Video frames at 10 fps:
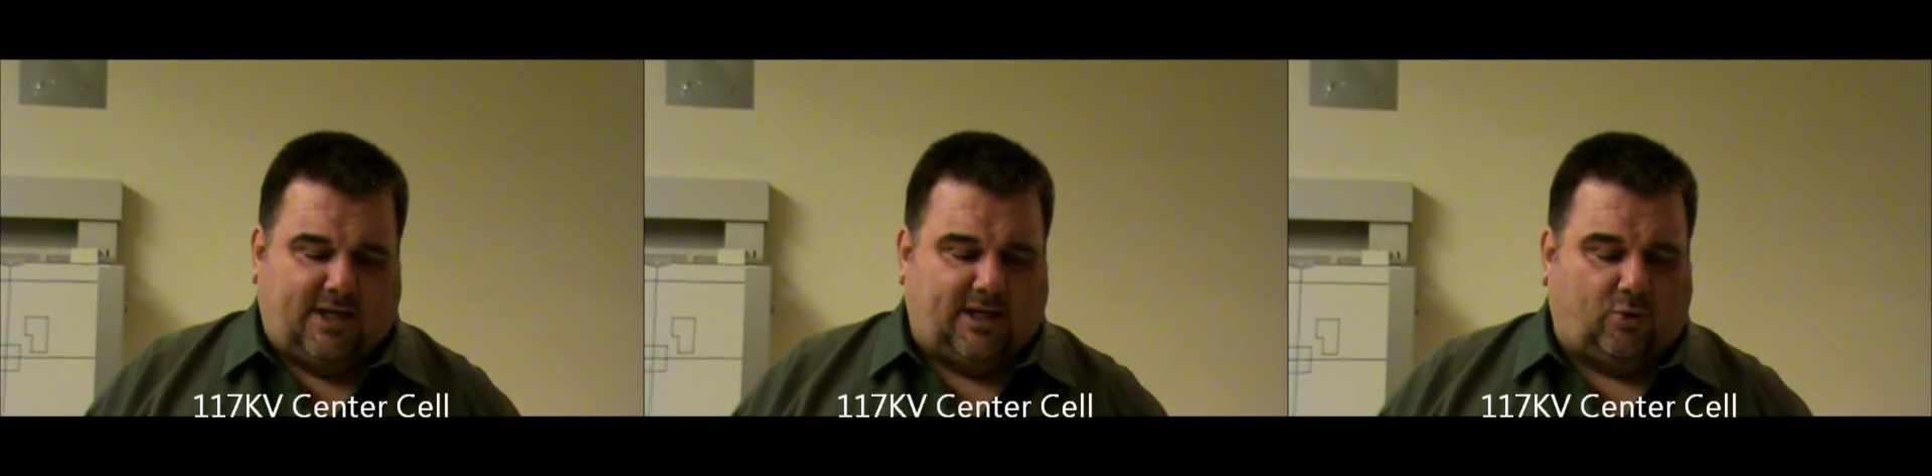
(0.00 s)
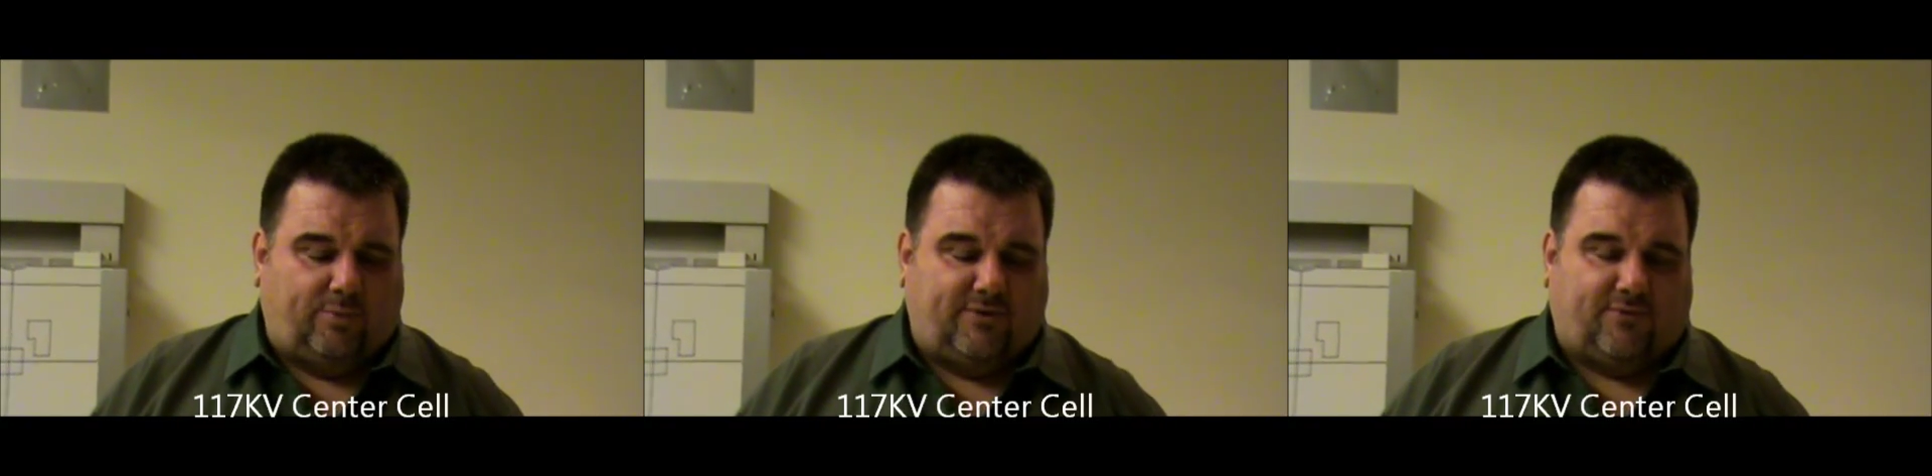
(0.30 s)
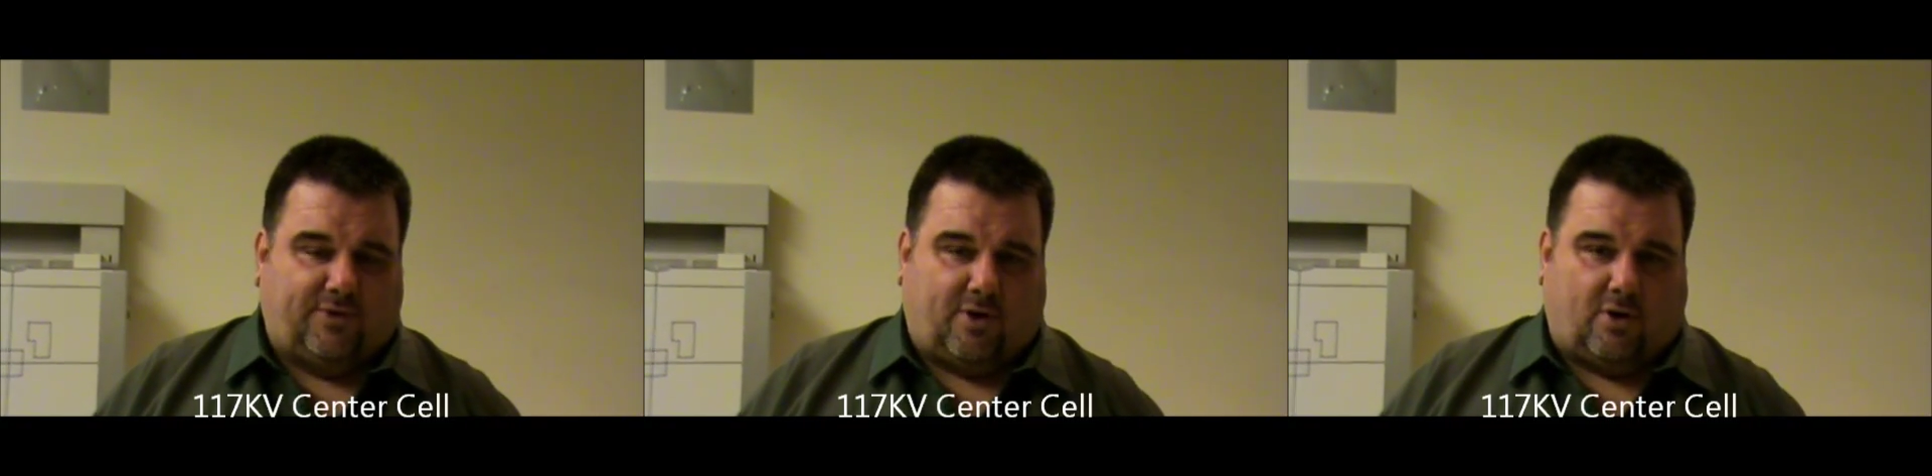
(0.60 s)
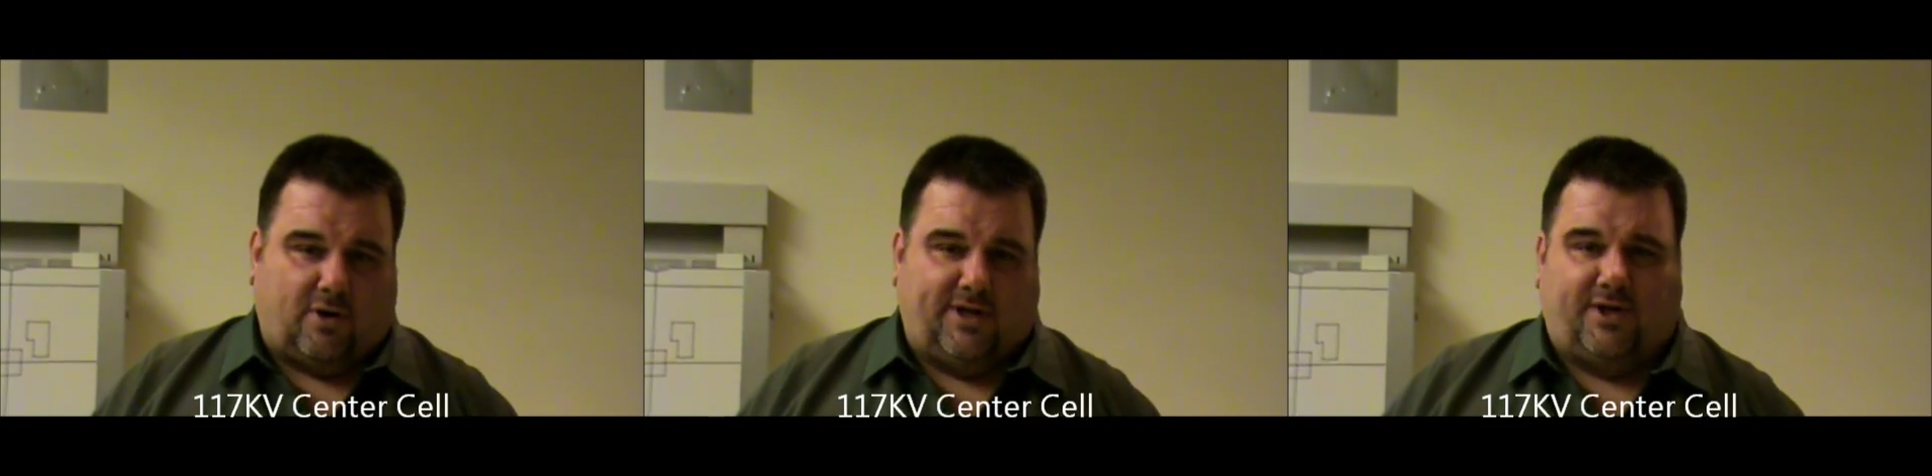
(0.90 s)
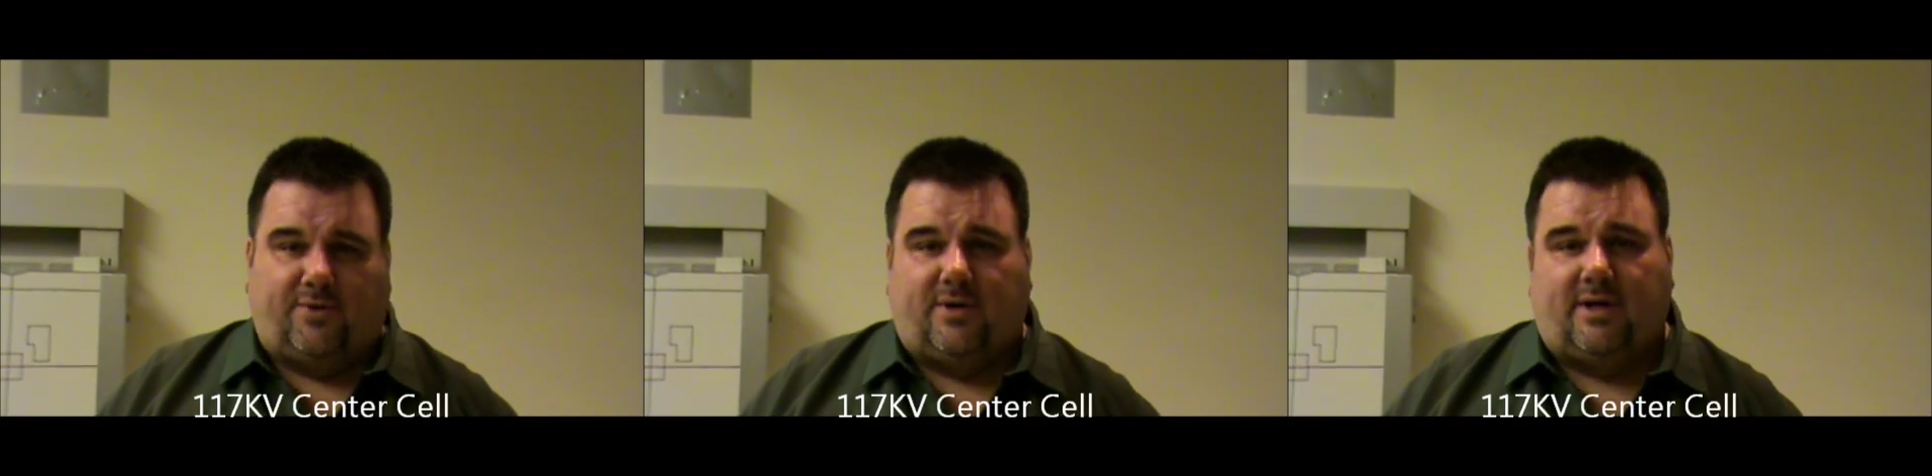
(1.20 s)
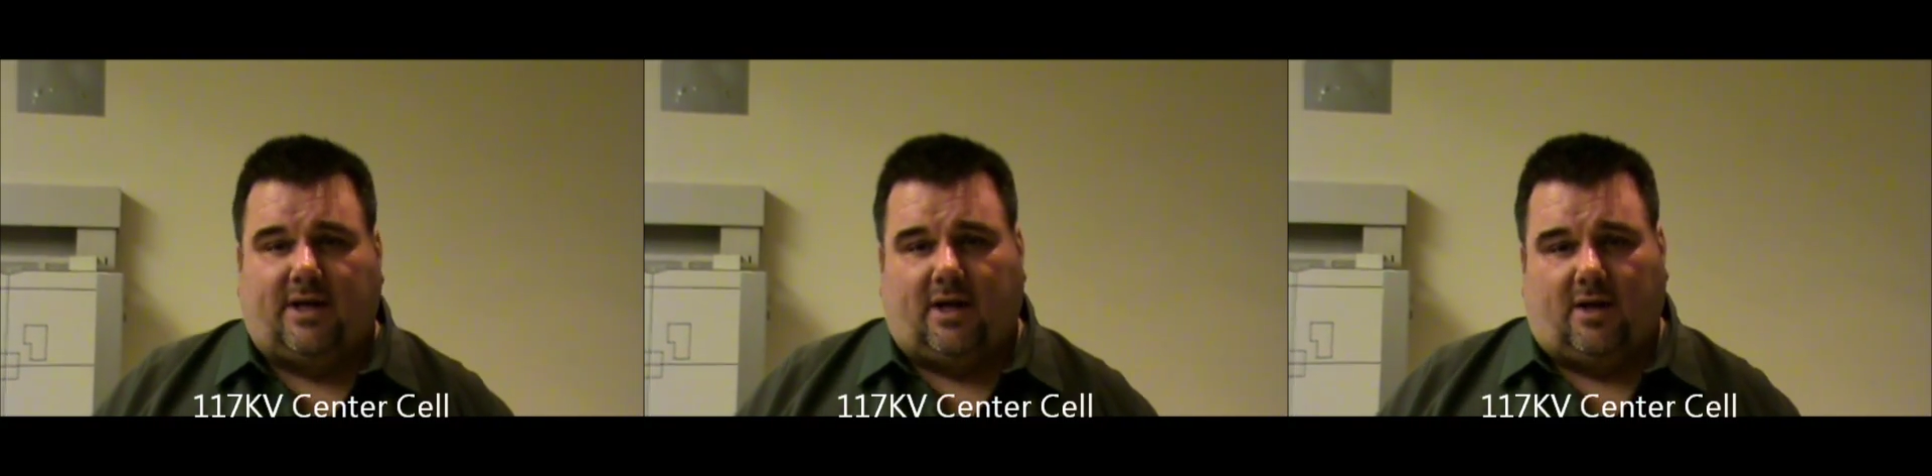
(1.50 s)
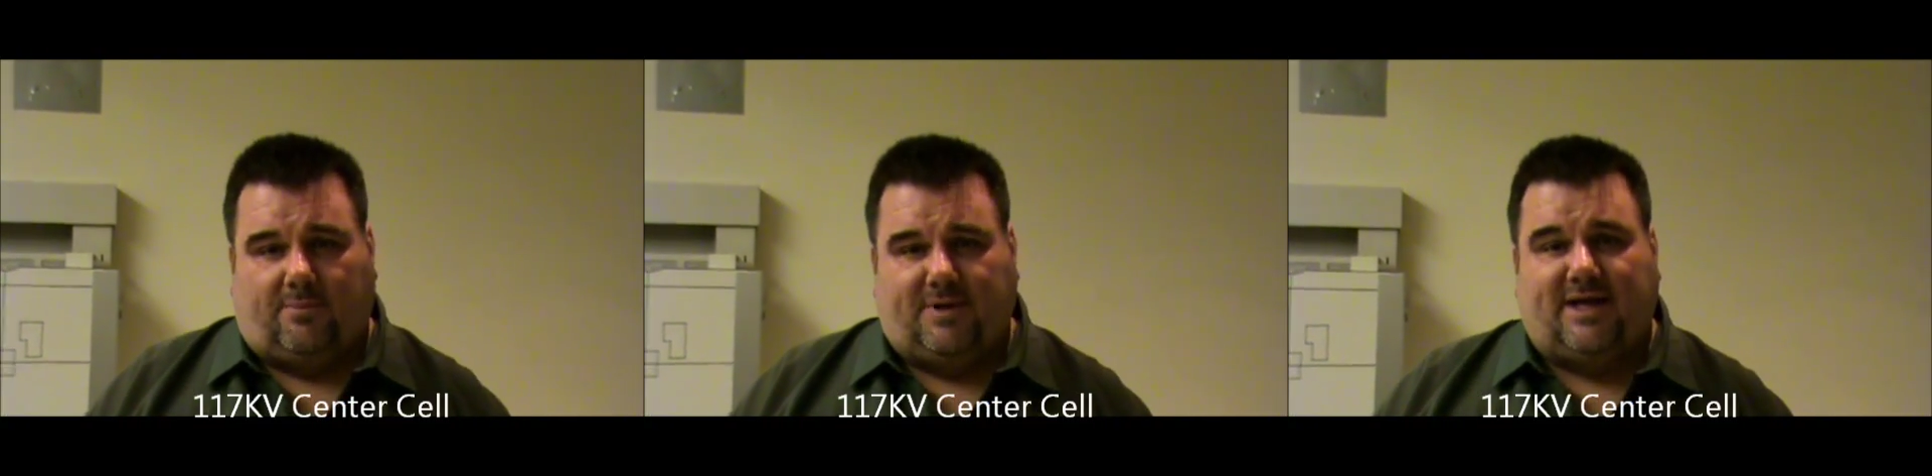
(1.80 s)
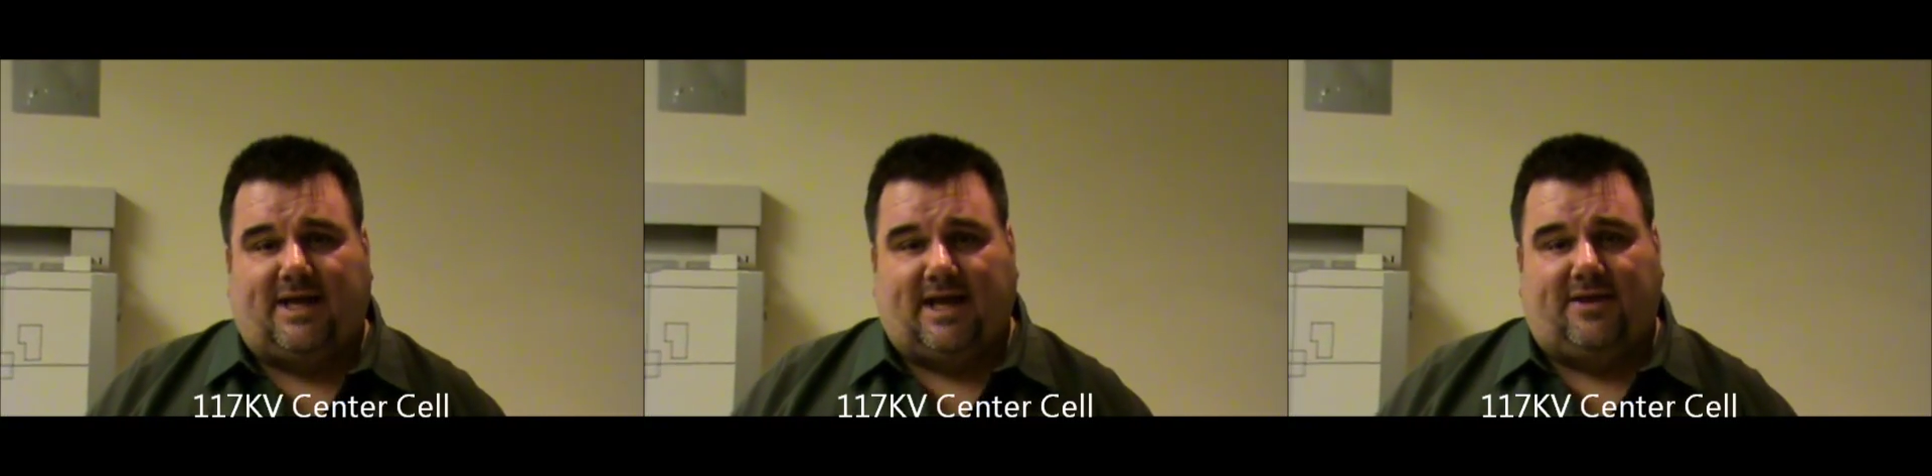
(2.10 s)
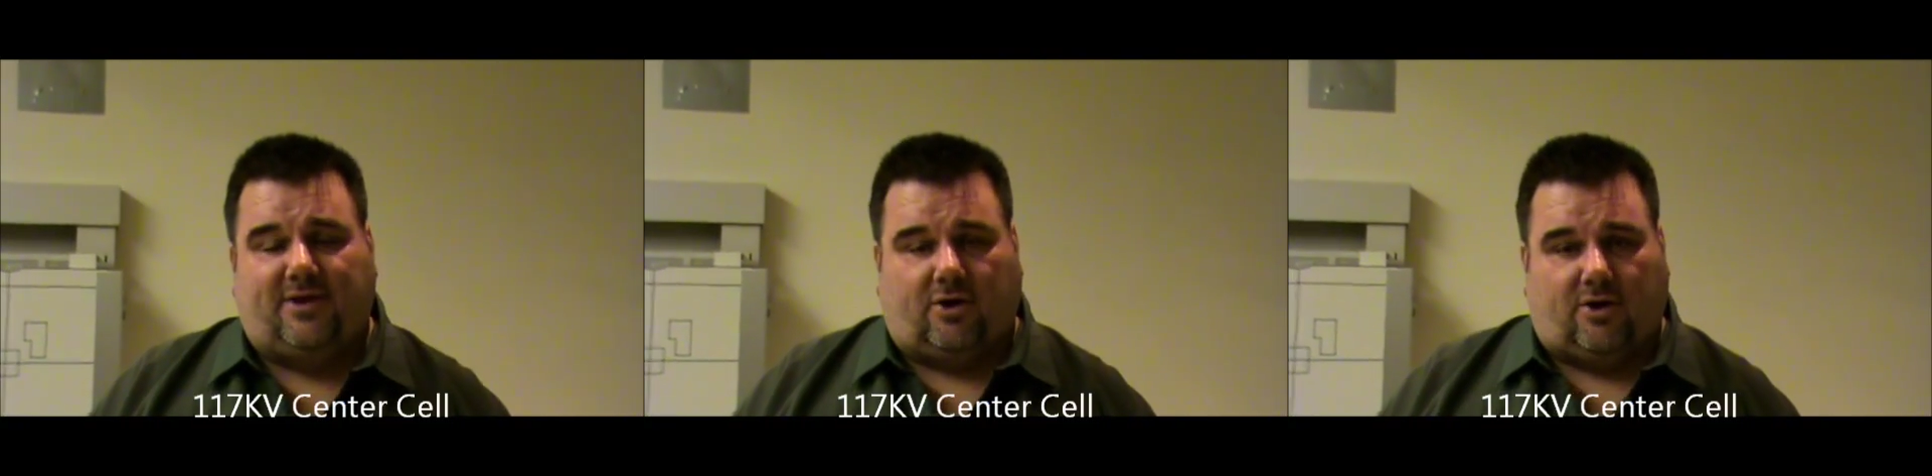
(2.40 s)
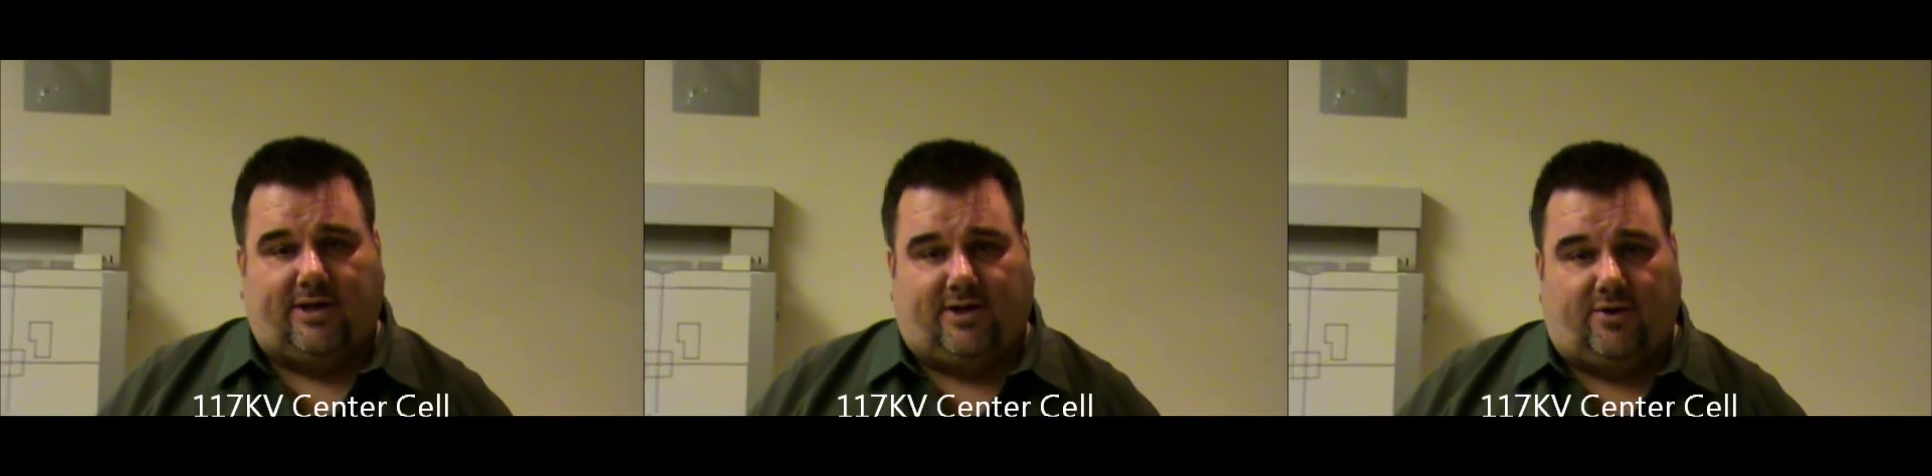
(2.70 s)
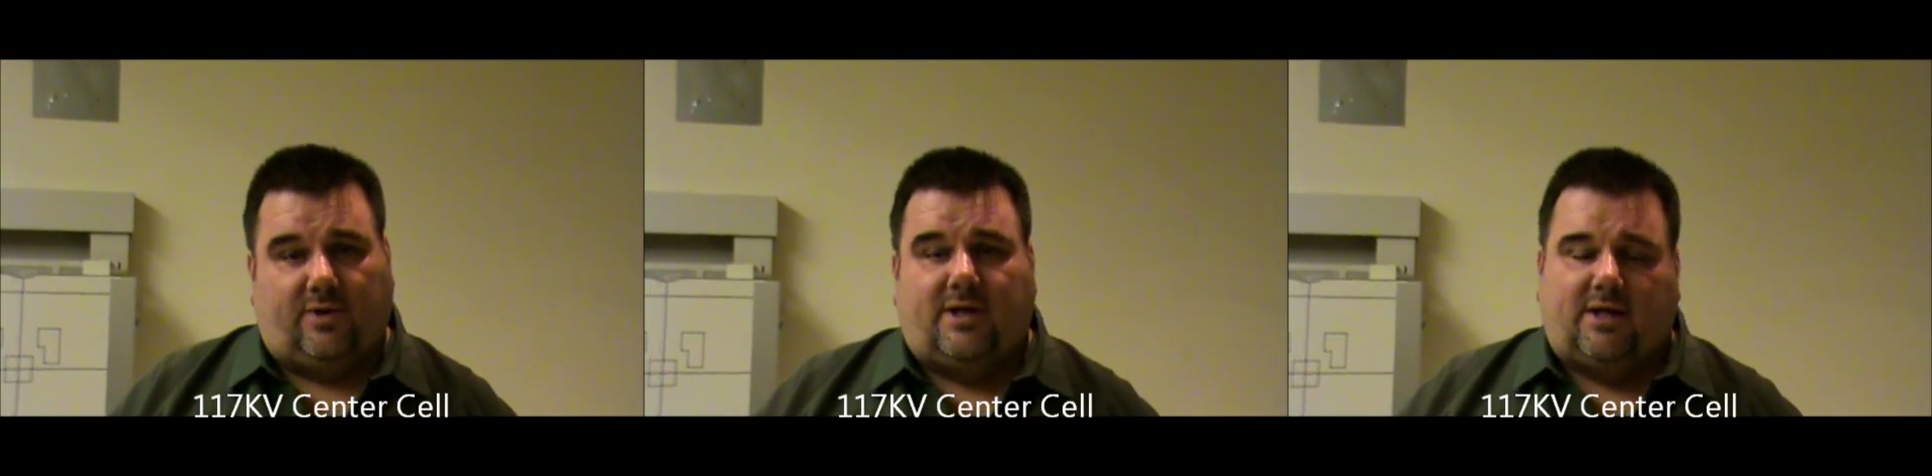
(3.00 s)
and it will be for the RAO uh, PA and the RAO,